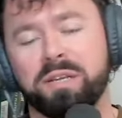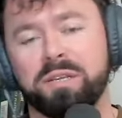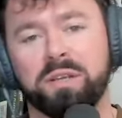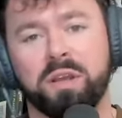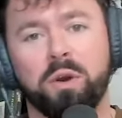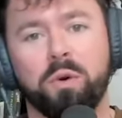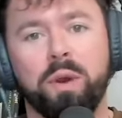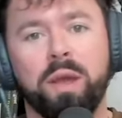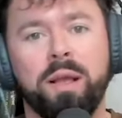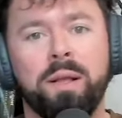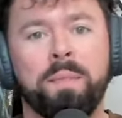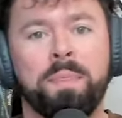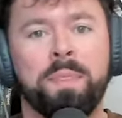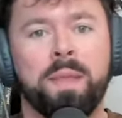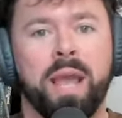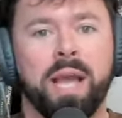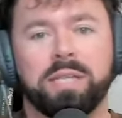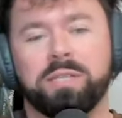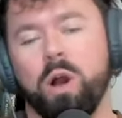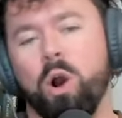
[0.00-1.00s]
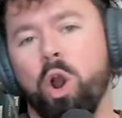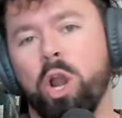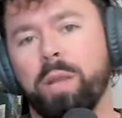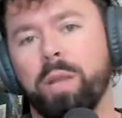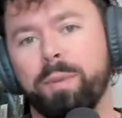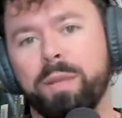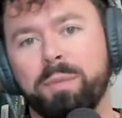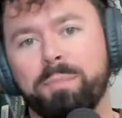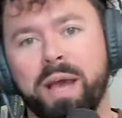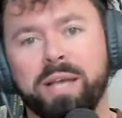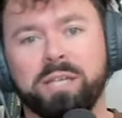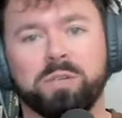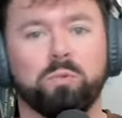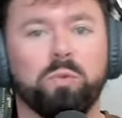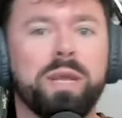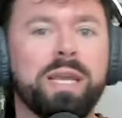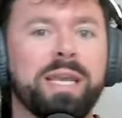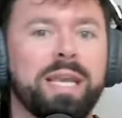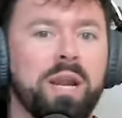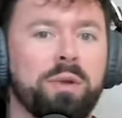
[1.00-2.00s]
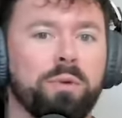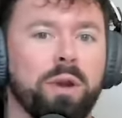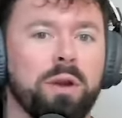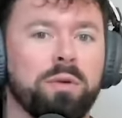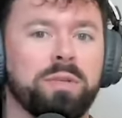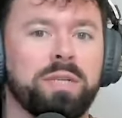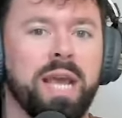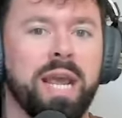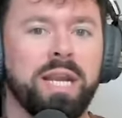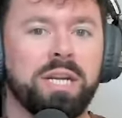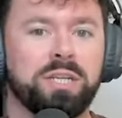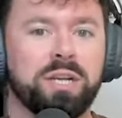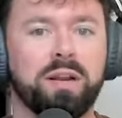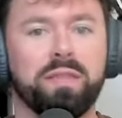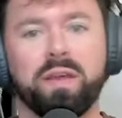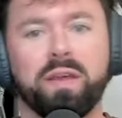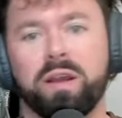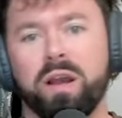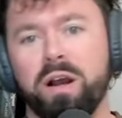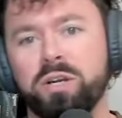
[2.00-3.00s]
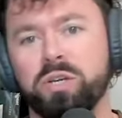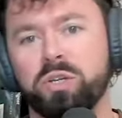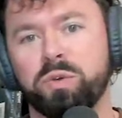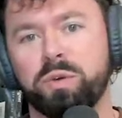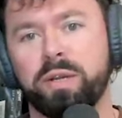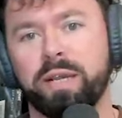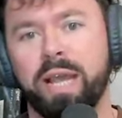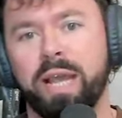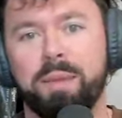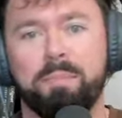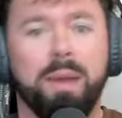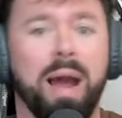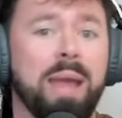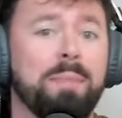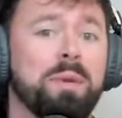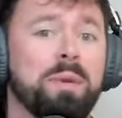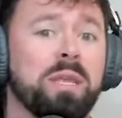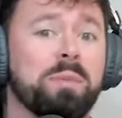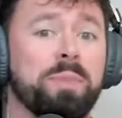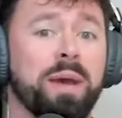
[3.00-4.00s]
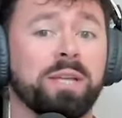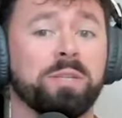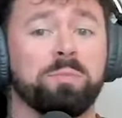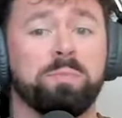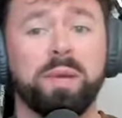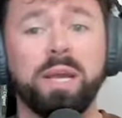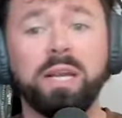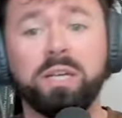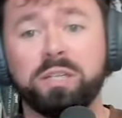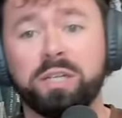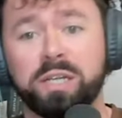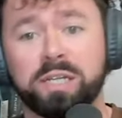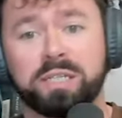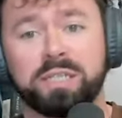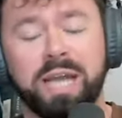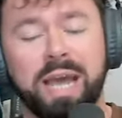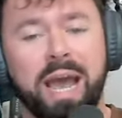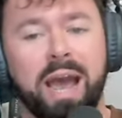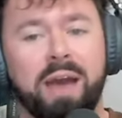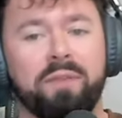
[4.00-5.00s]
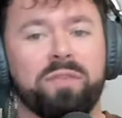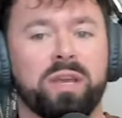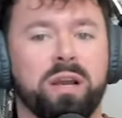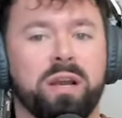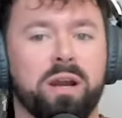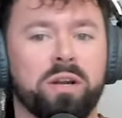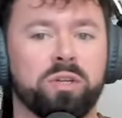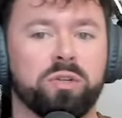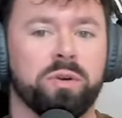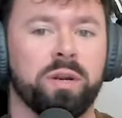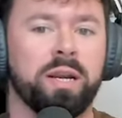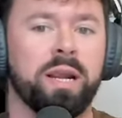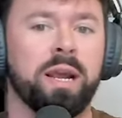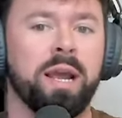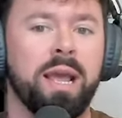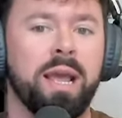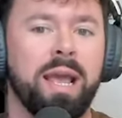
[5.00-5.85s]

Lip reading: So it's arguably the best weekend rotation in the country. It might be the best pitching staff in the country.